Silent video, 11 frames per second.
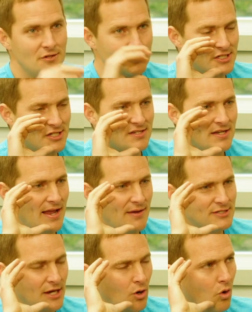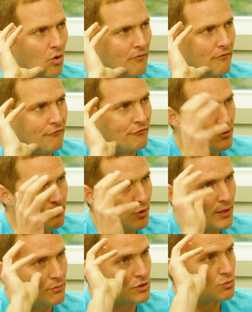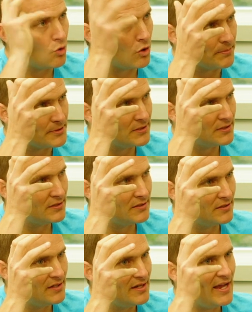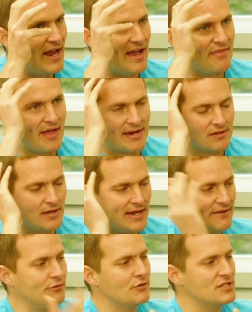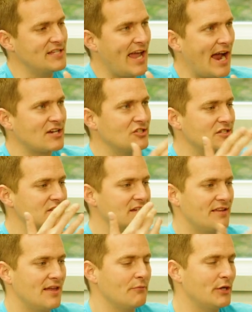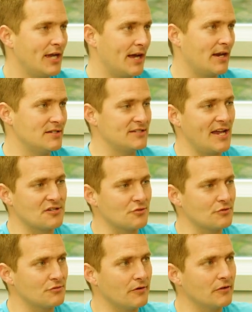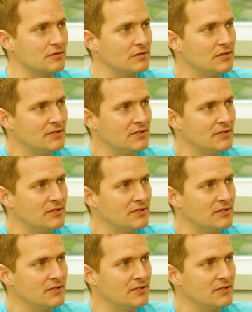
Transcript: So it was just it was that whole viewpoint was warped, right? And that influenced the actions, and then we got a disastrous result.